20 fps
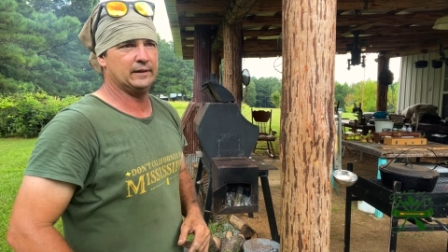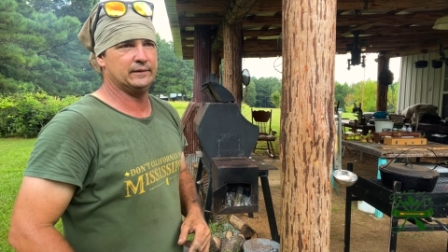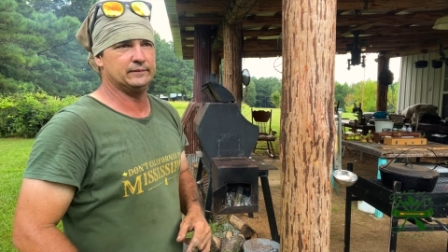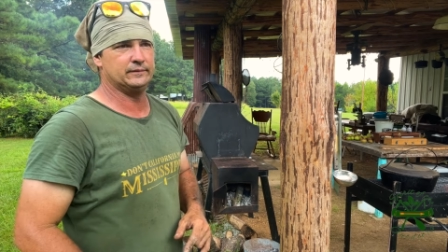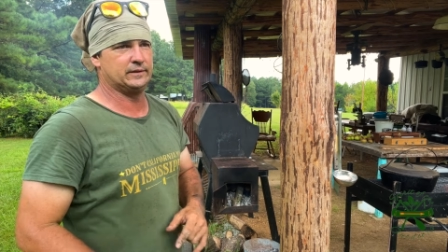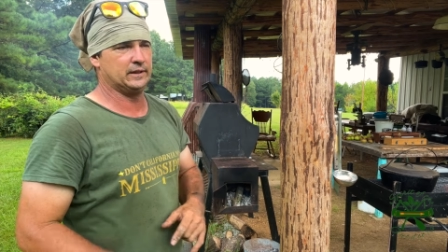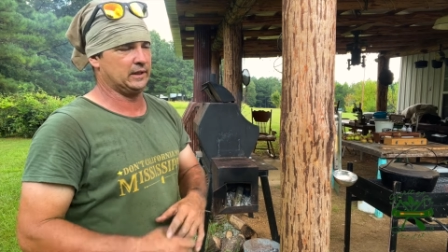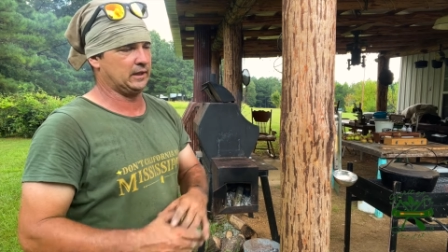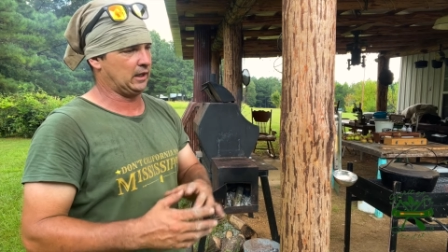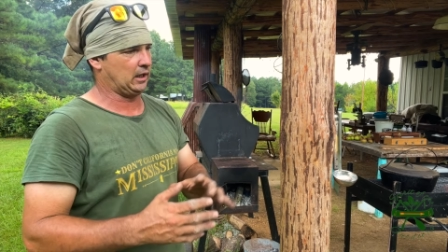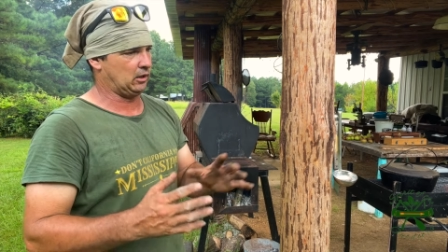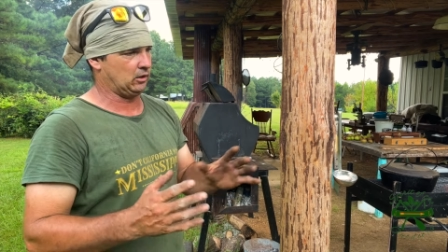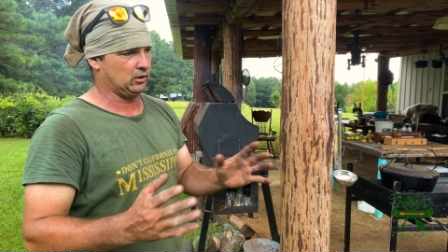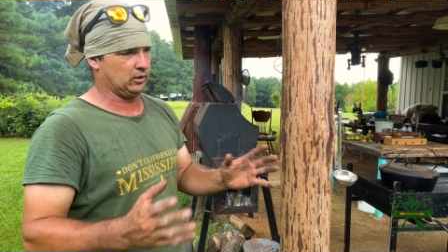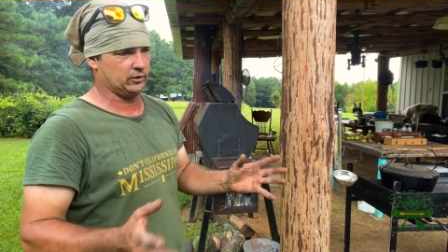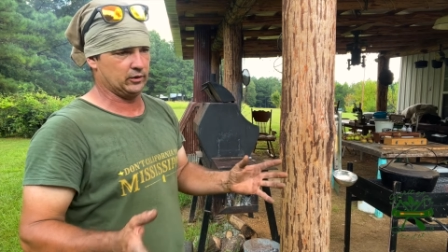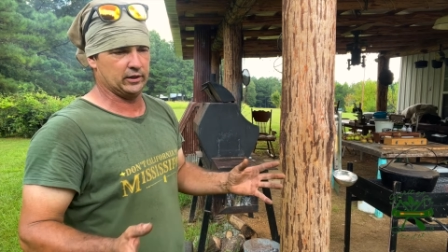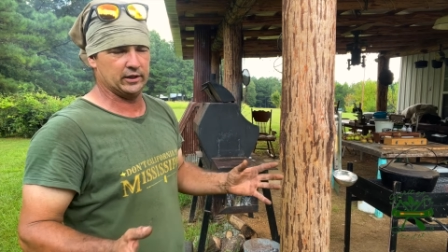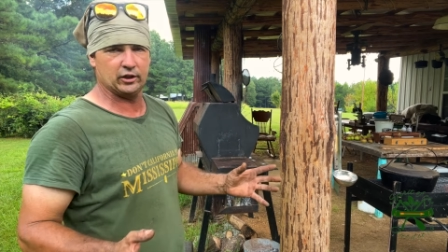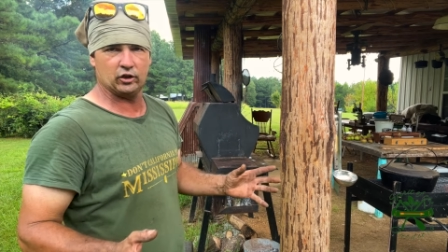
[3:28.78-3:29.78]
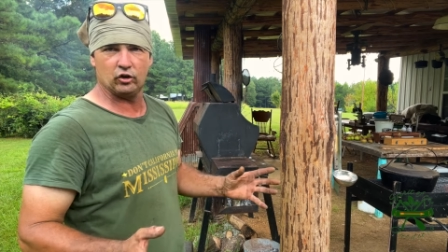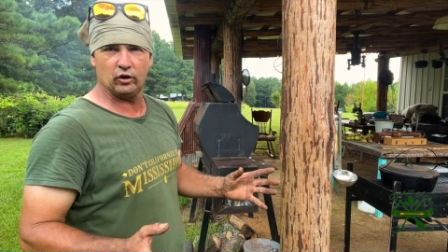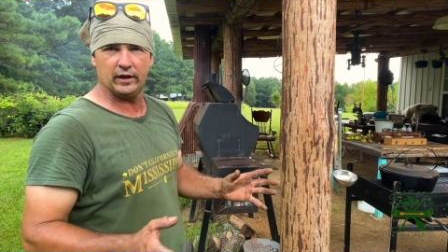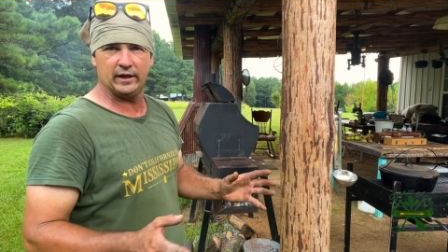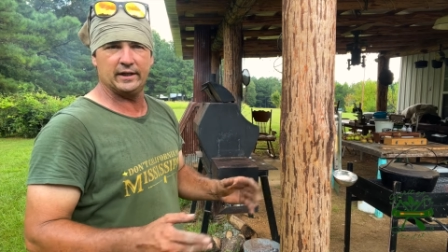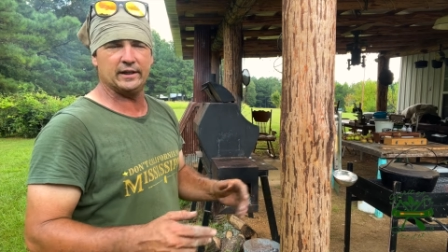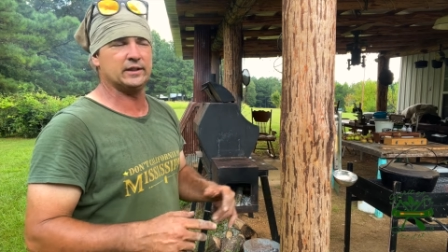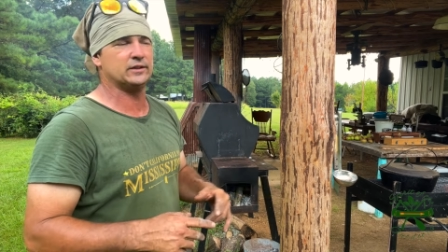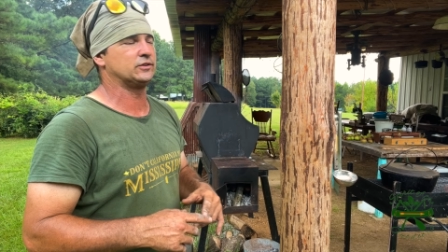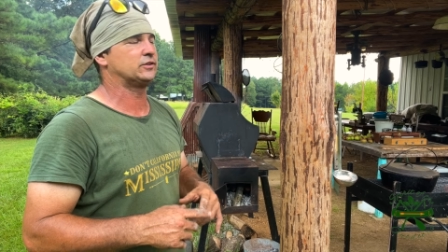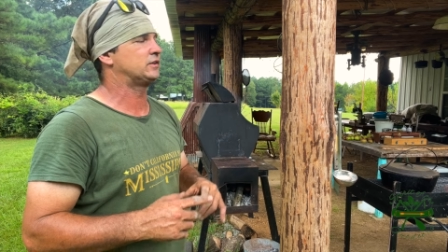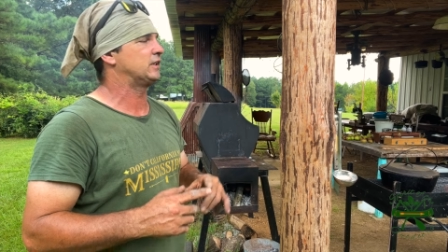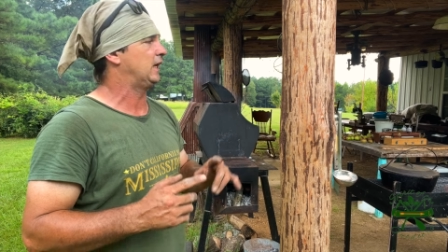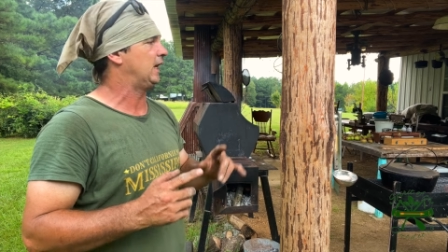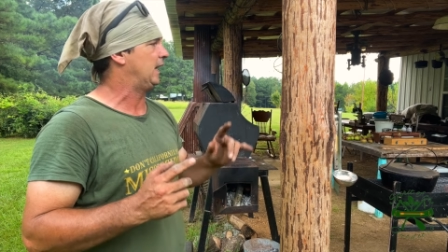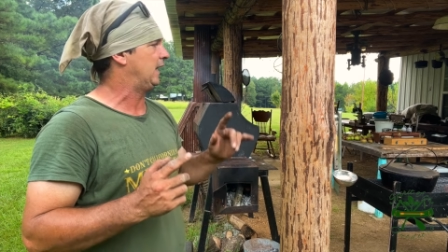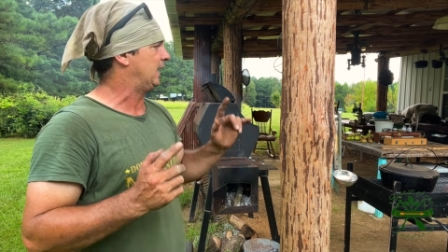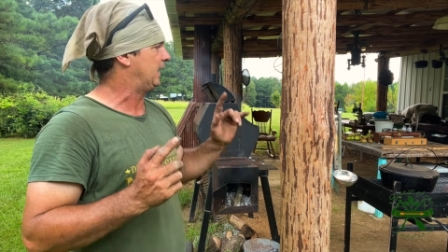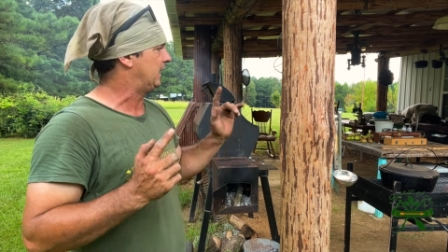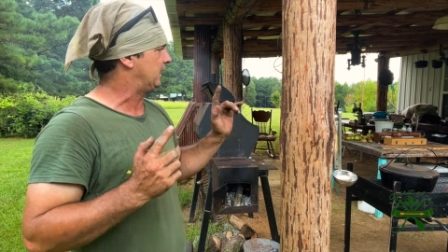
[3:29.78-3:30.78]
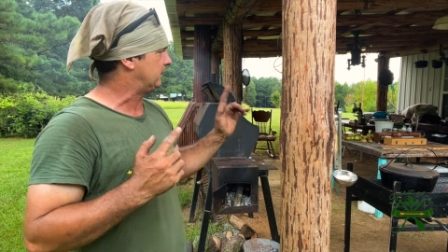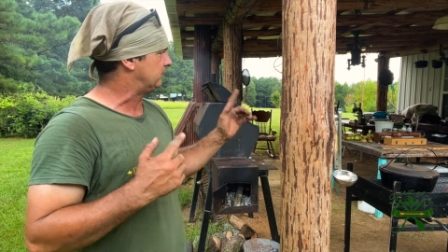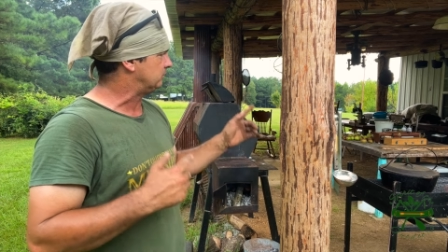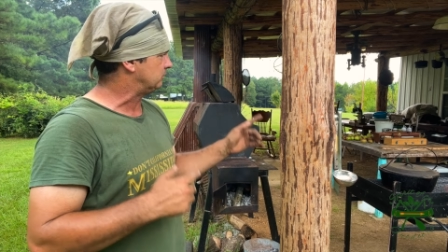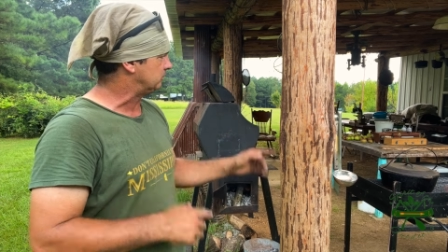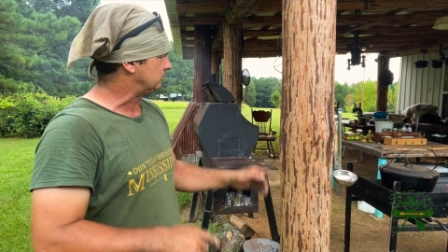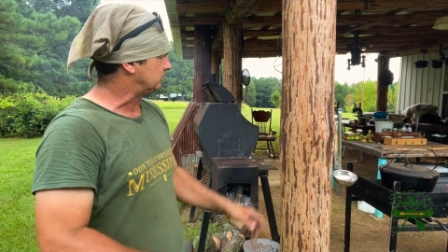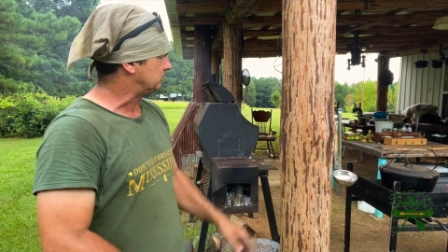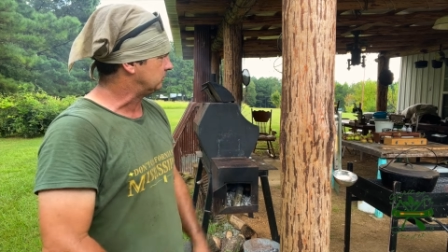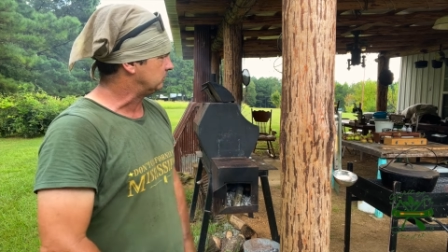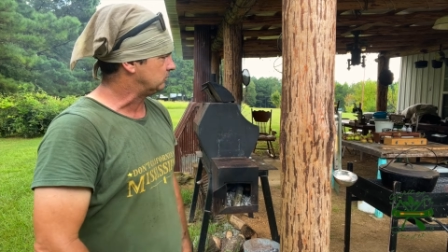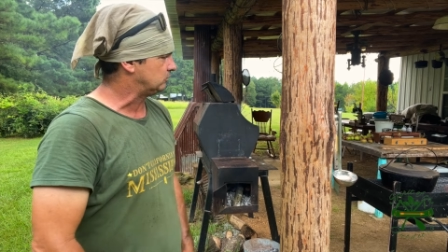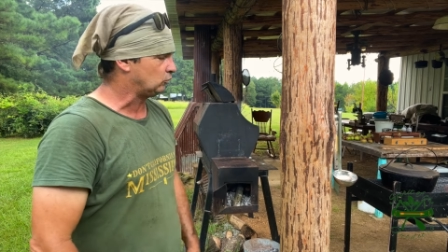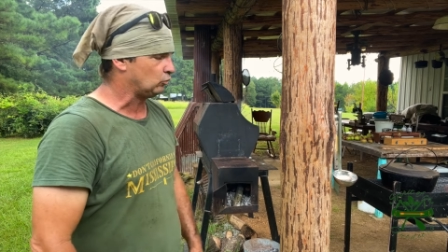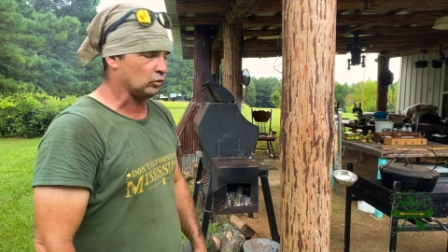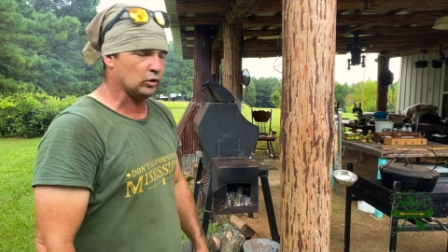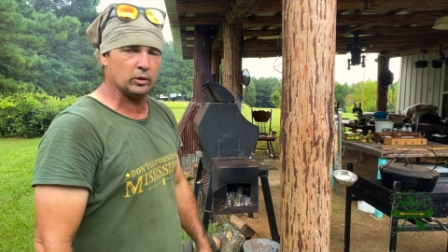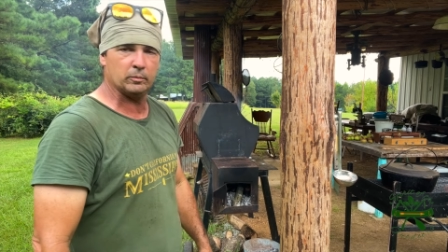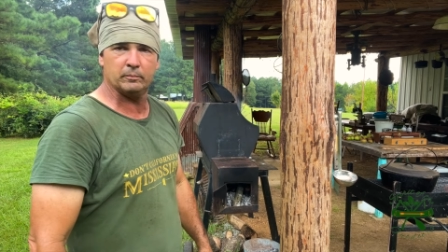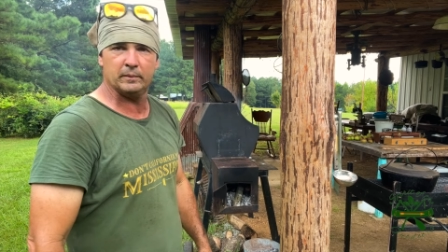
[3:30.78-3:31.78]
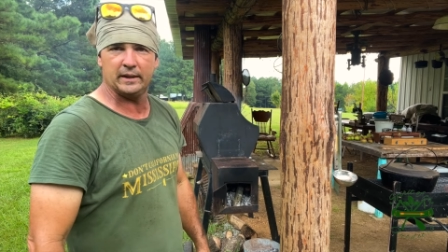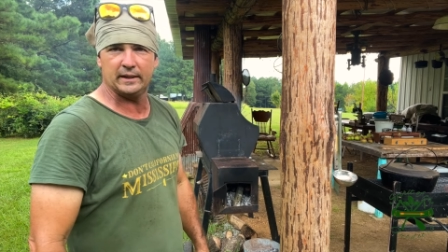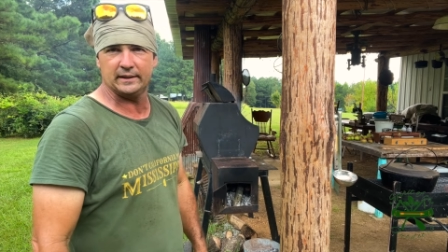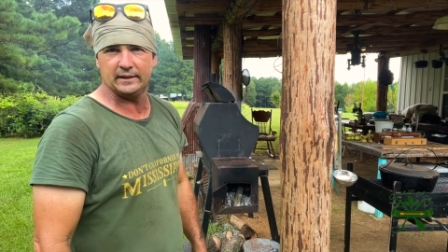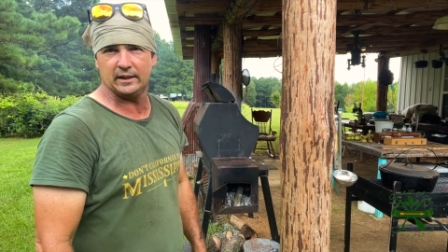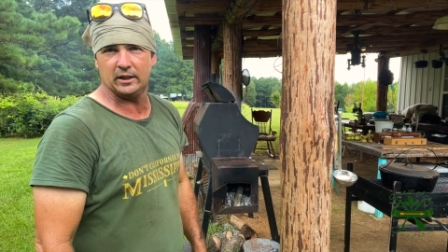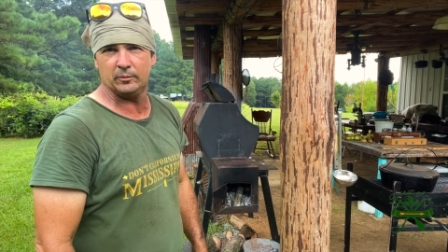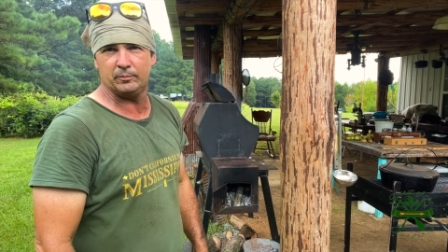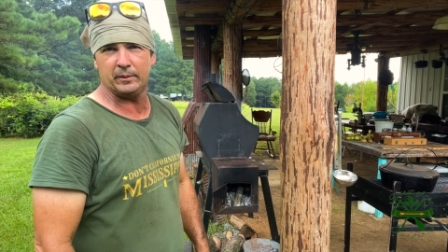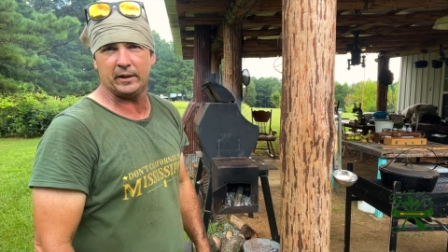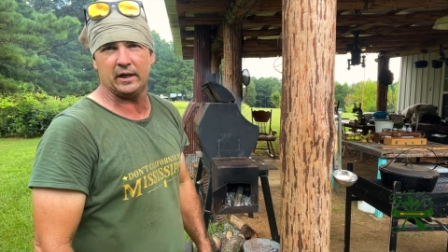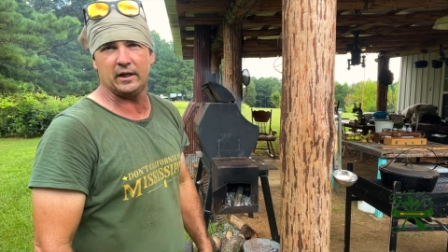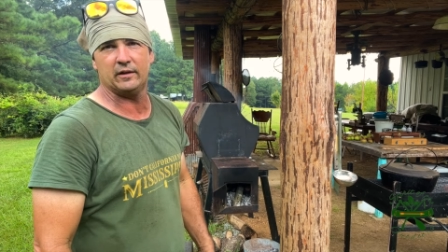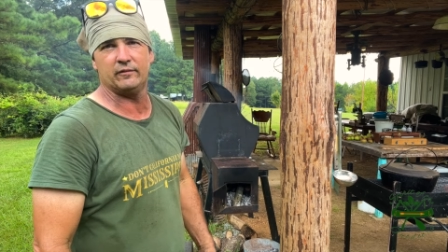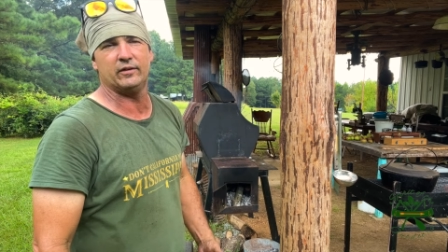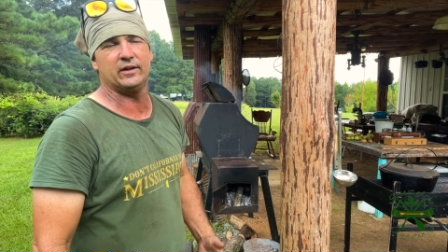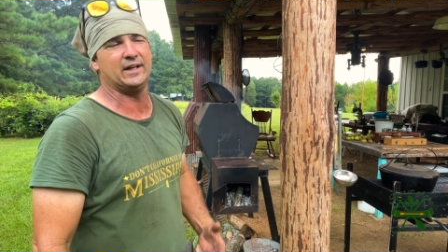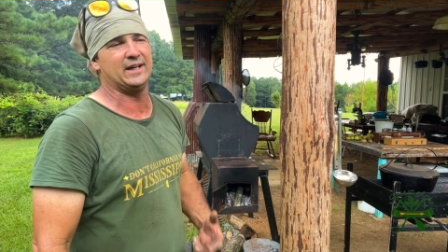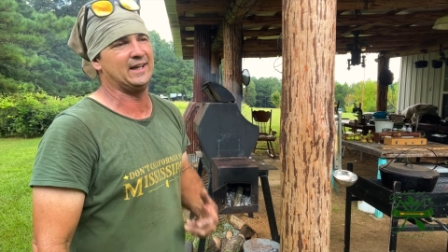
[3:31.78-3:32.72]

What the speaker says: then our other ingredients, and we'll make dip out of it.